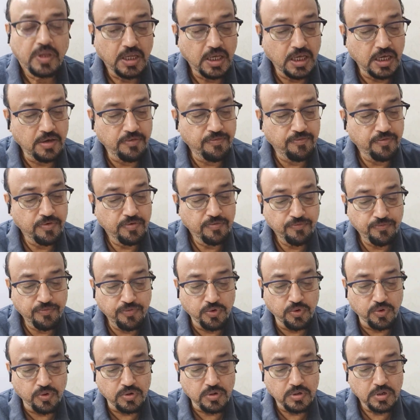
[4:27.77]

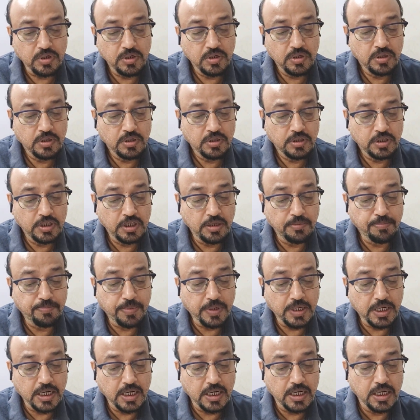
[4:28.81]
F4. The
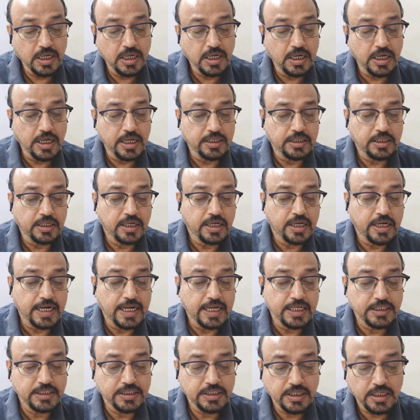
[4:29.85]
Parana and the
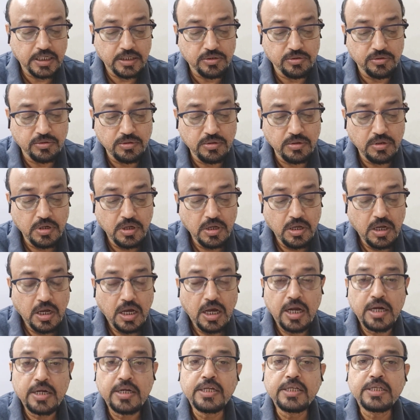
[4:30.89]
Gran Chaco
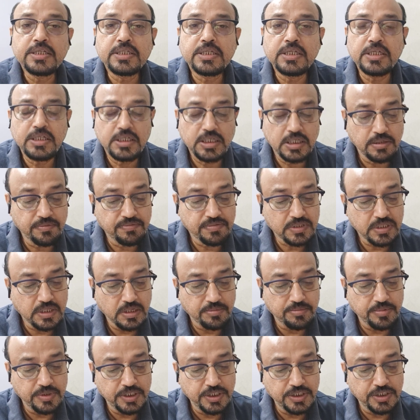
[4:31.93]
are distinctive
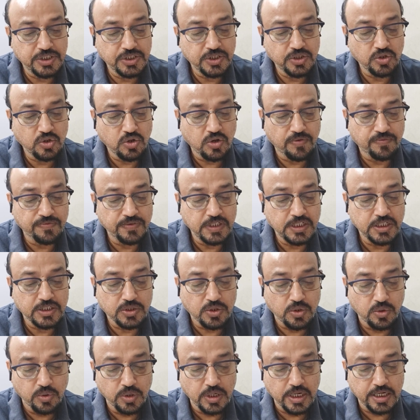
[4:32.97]
subregion of
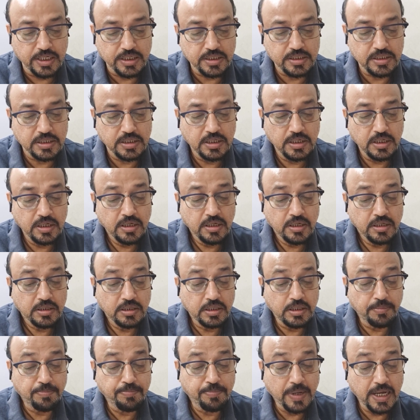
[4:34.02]
these lowlands.
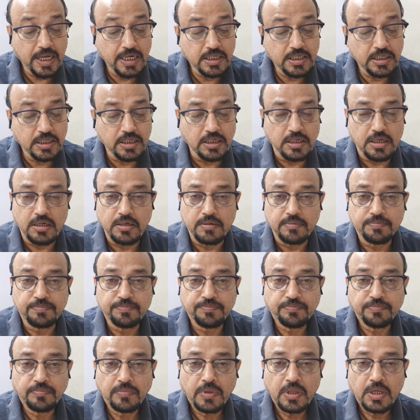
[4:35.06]
The Pantanal
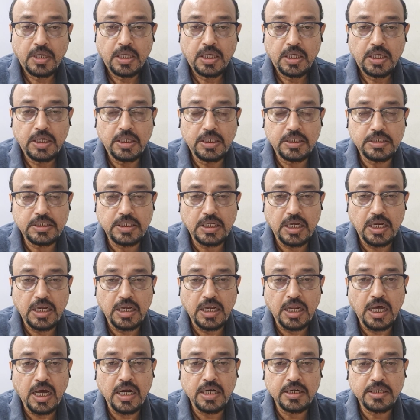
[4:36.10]
is the
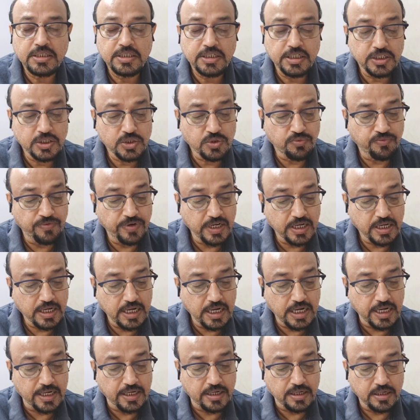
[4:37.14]
largest
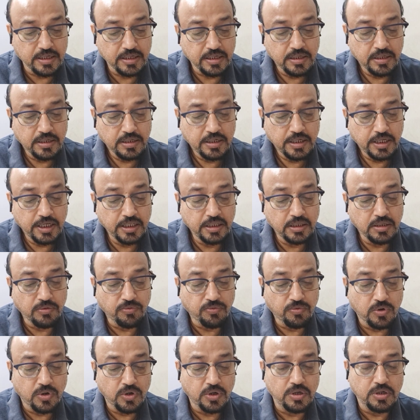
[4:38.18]
wetland in the
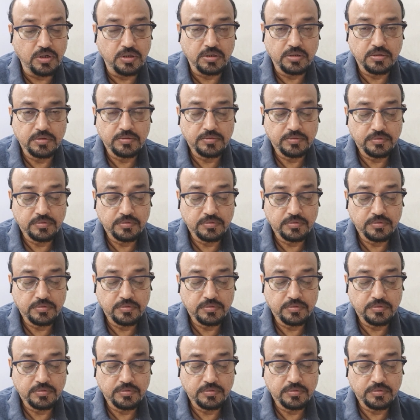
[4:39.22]
world.